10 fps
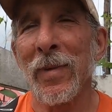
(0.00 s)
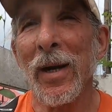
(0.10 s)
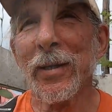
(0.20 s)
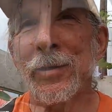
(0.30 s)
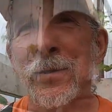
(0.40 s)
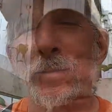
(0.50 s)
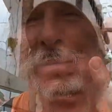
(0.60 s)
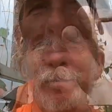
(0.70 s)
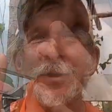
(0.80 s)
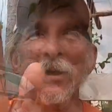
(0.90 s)
art
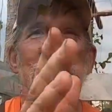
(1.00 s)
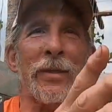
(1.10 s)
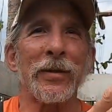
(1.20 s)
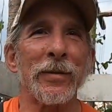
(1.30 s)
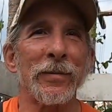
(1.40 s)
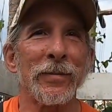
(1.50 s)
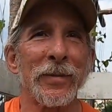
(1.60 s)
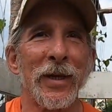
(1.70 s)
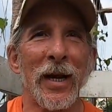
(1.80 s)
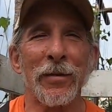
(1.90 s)
grounded in
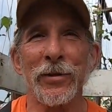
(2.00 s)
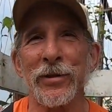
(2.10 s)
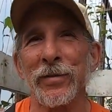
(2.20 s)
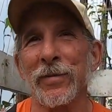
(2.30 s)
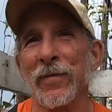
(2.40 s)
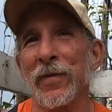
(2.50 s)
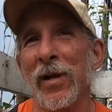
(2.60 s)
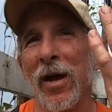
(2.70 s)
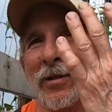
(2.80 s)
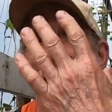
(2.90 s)
Taoist
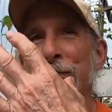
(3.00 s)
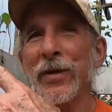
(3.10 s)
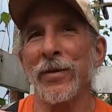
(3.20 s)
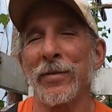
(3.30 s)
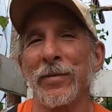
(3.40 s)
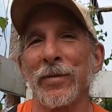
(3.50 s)
philosophy.